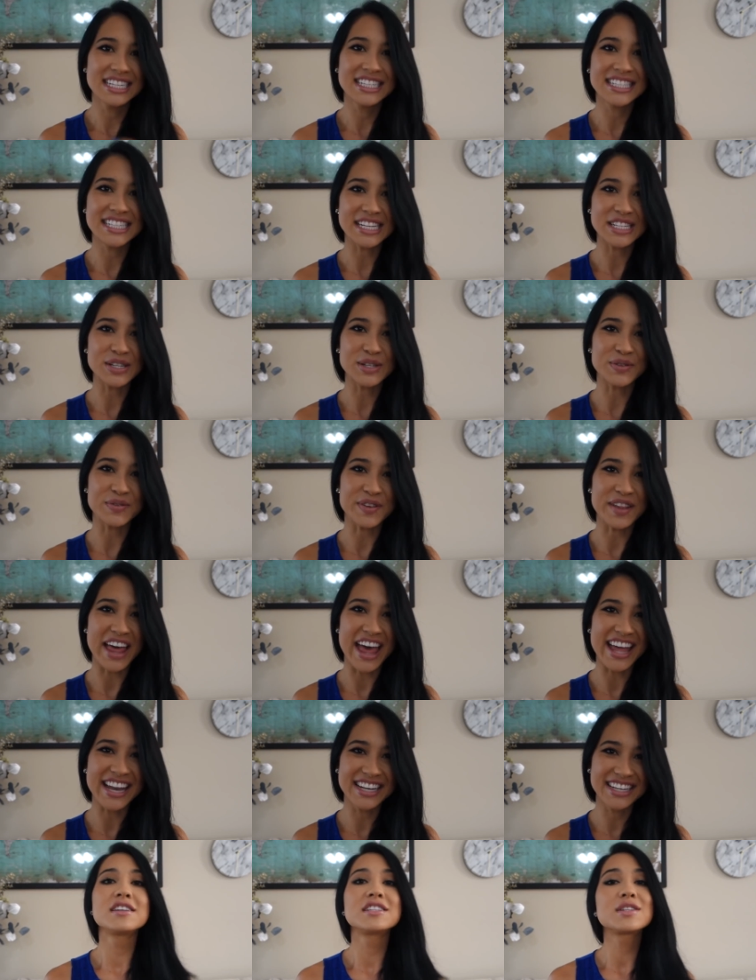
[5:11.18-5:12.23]
stay tuned for
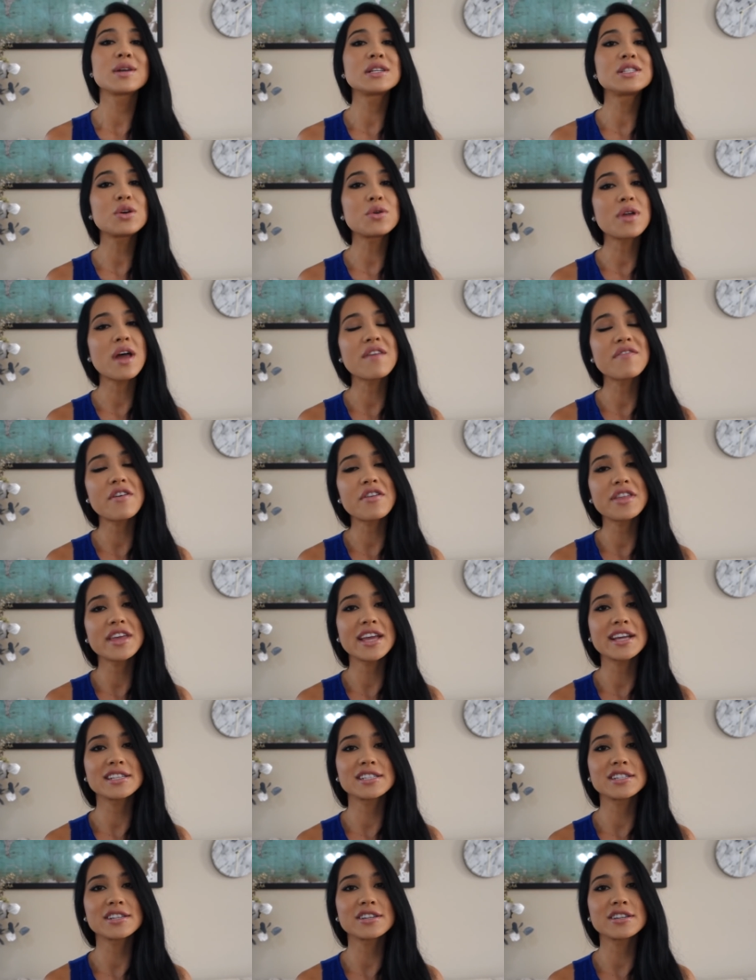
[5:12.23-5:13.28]
that. So I don't have all the
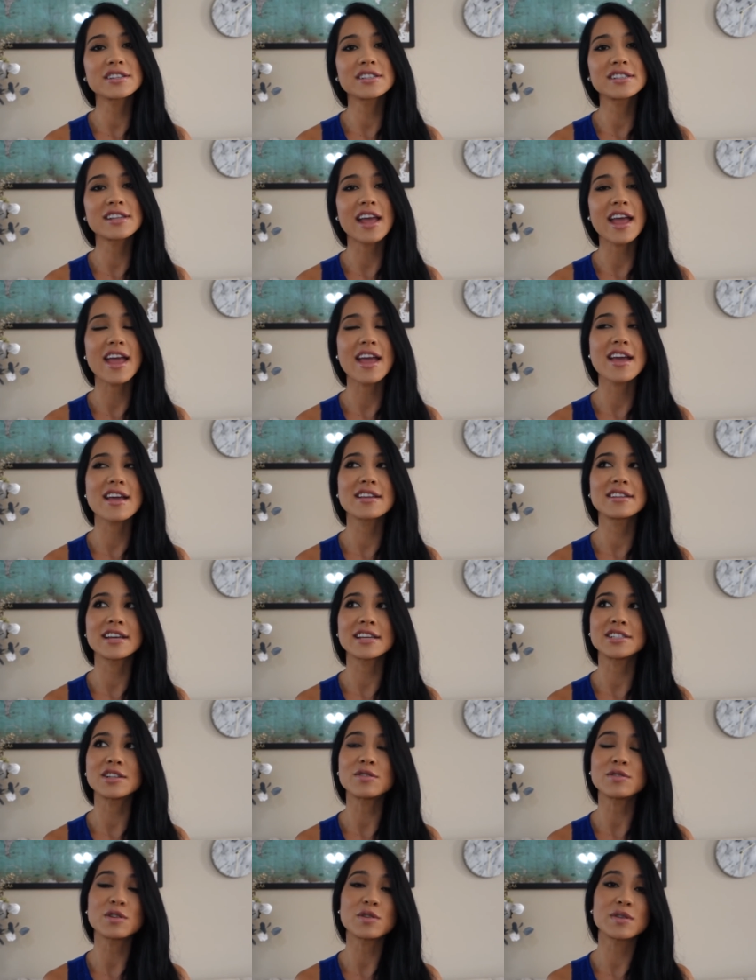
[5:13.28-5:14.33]
answers, and I
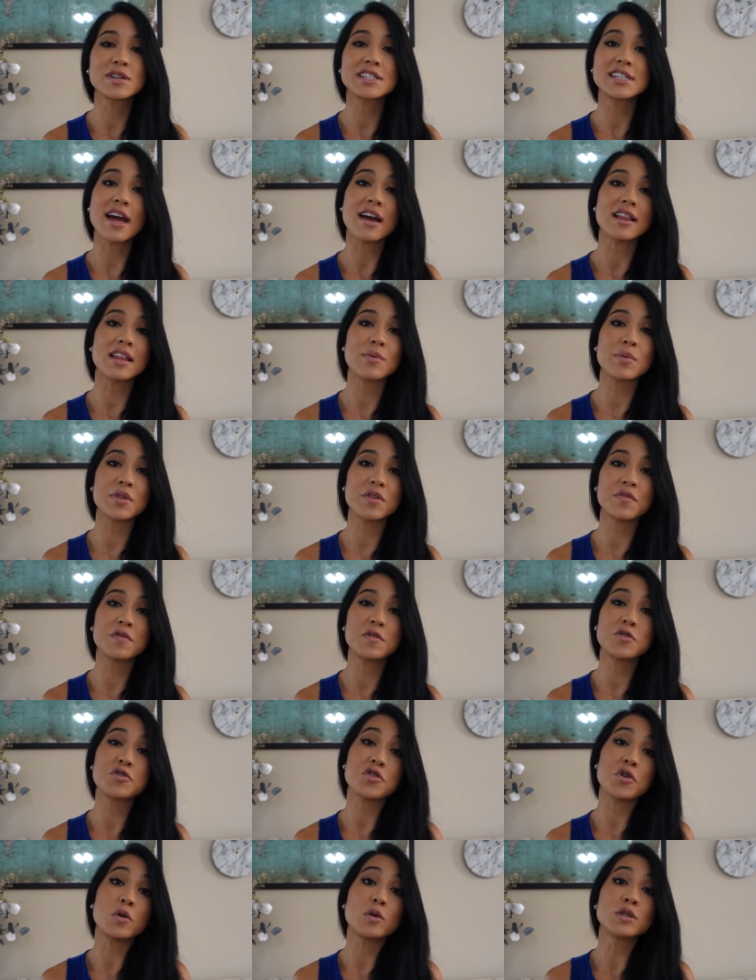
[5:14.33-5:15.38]
don't know exactly what the
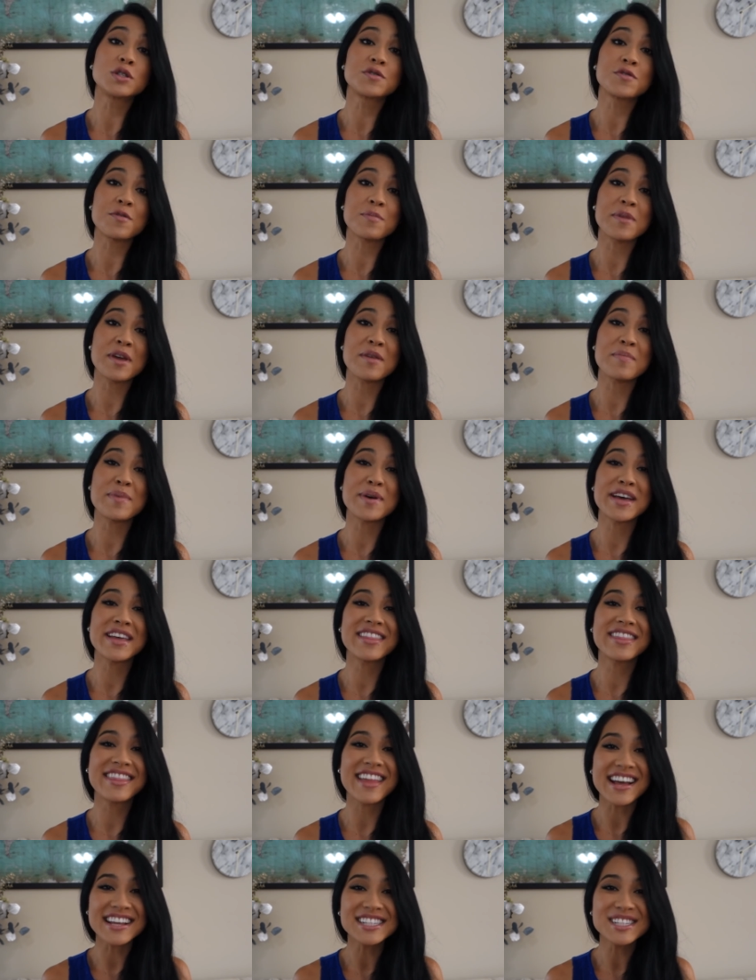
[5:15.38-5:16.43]
future holds for me,
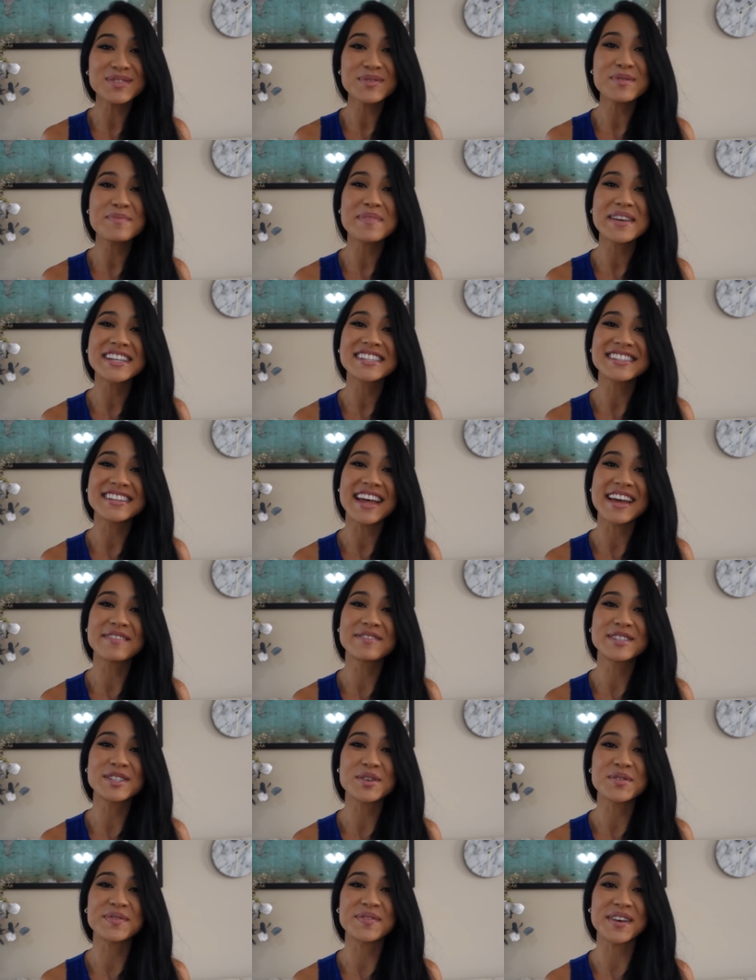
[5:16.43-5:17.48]
but that's what makes life
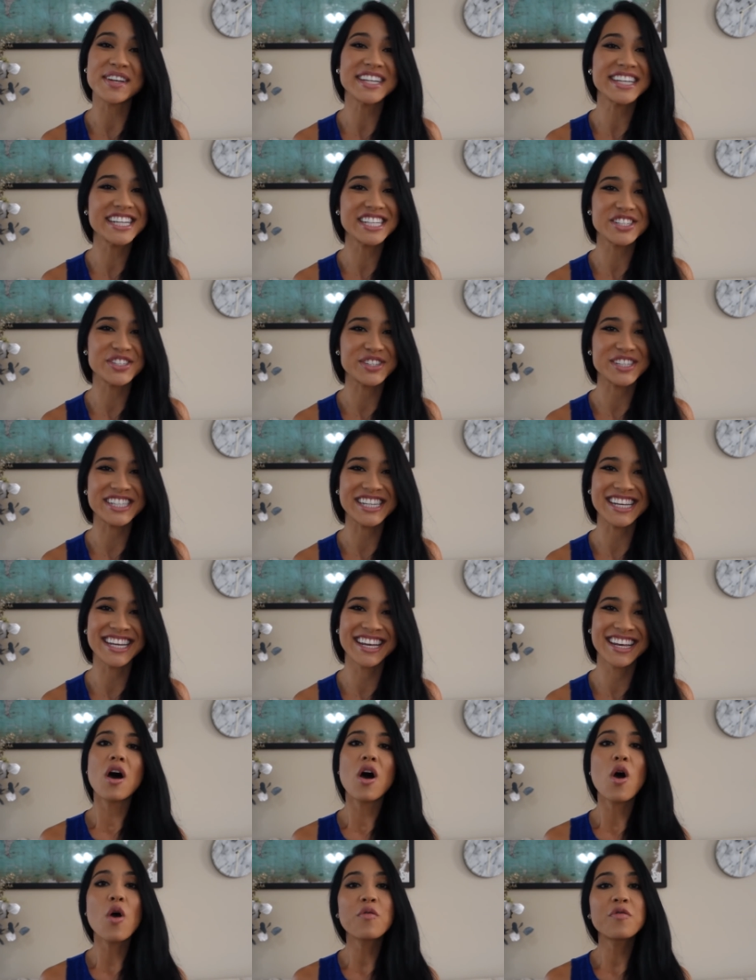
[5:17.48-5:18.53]
so fun and interesting.
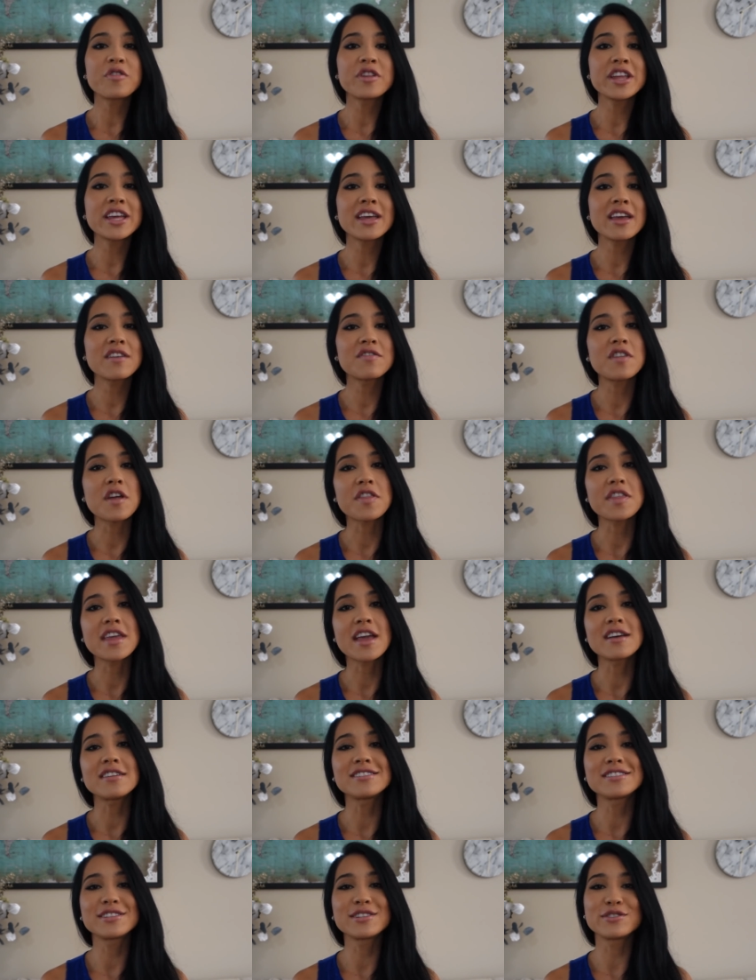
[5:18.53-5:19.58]
Hopefully, if nothing
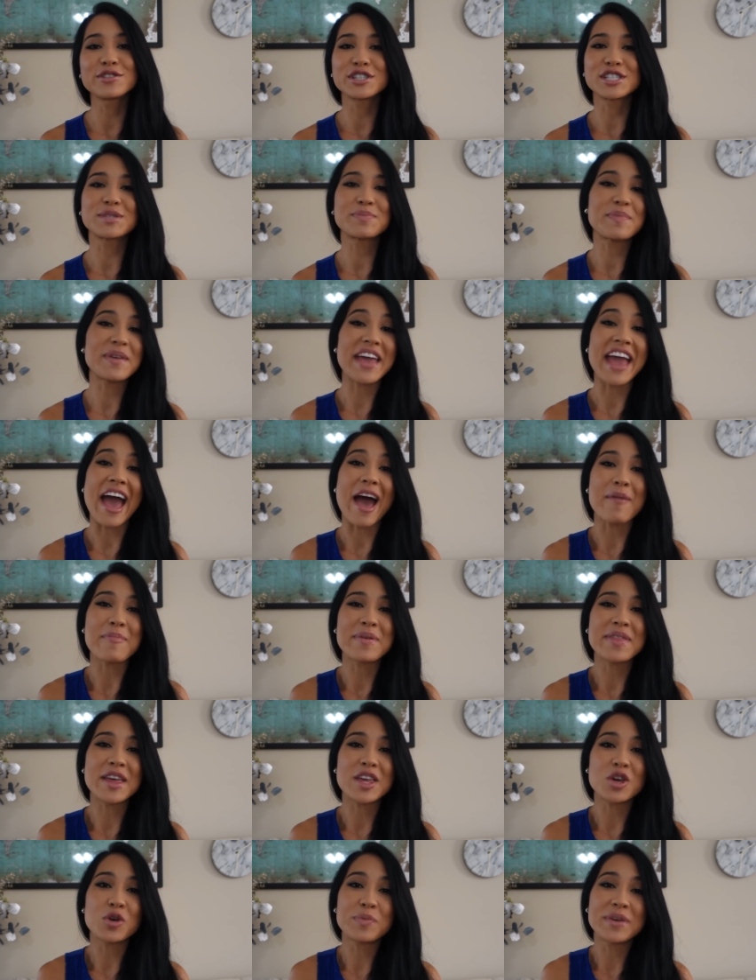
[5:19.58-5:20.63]
else, you'll just be happy
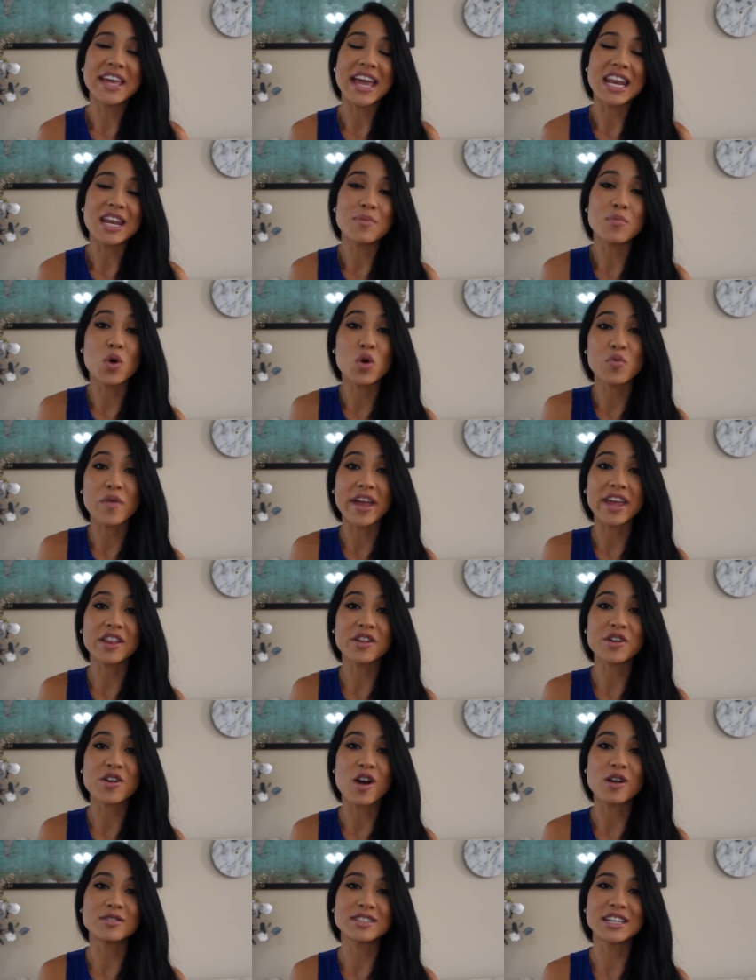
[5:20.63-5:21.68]
that you'll be getting more regular
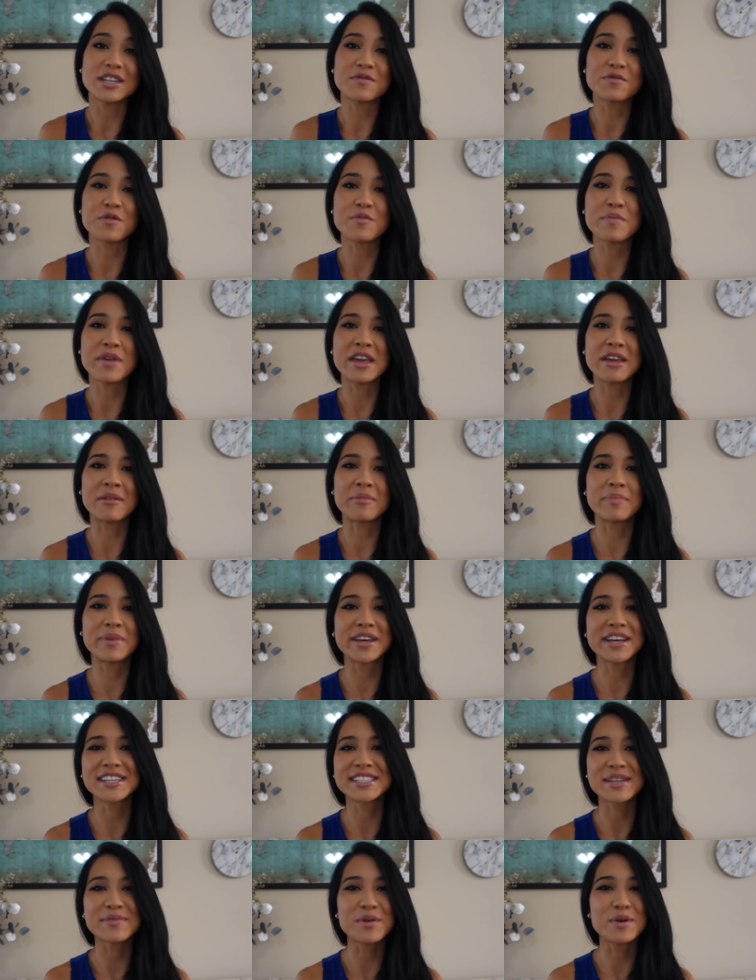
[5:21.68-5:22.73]
content from me,
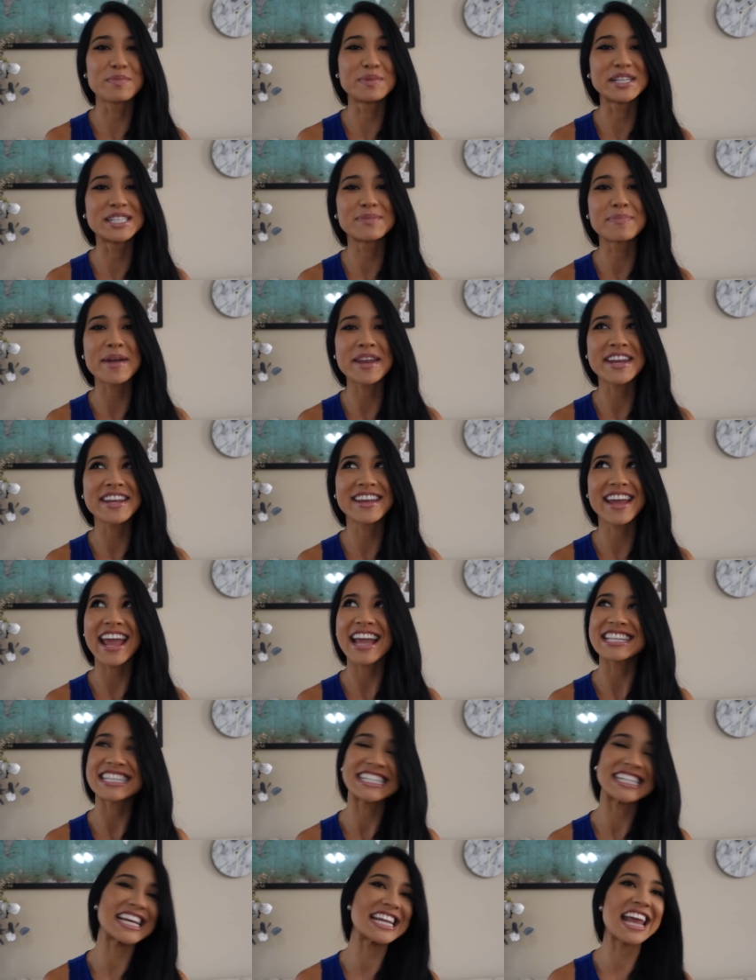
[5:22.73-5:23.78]
because I won't be spending
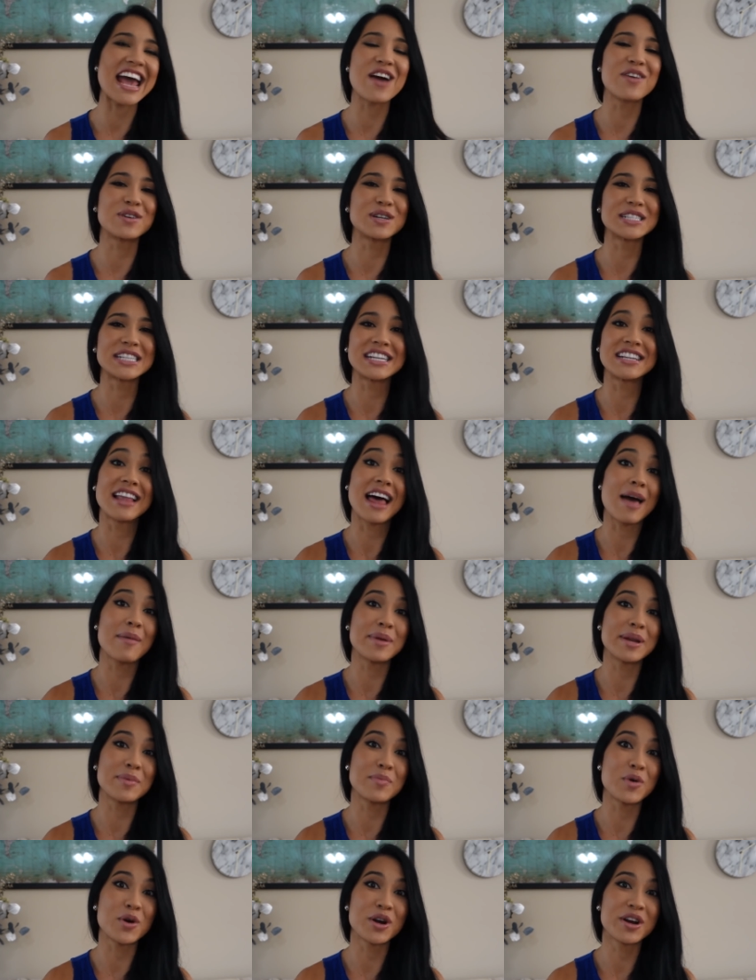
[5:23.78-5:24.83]
eight to ten hours in a lab
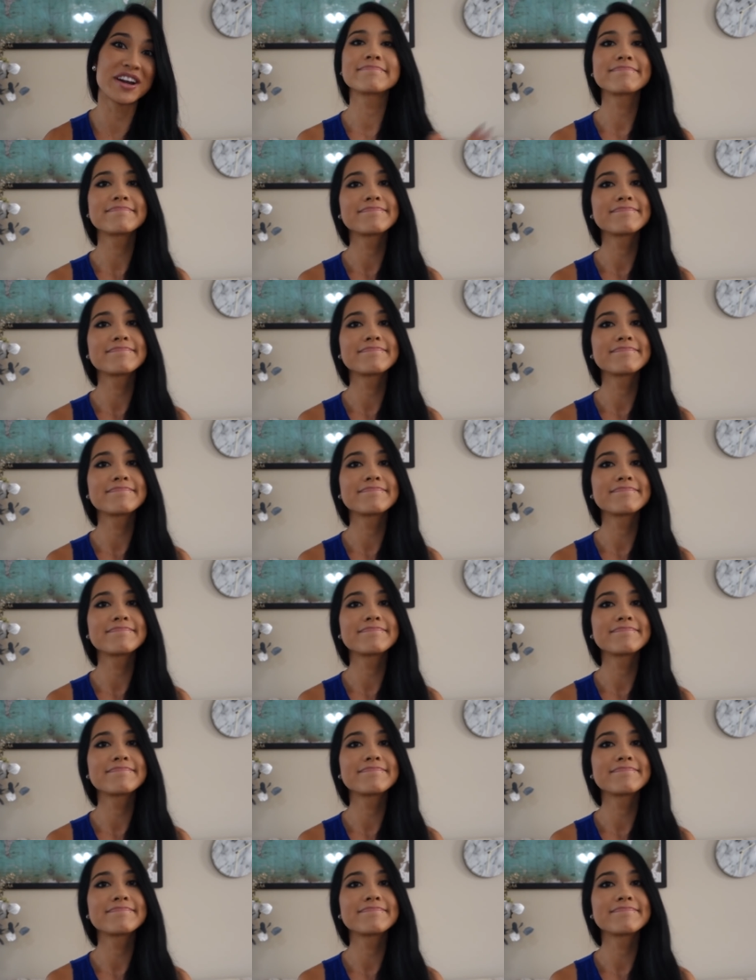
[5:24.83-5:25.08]
anymore.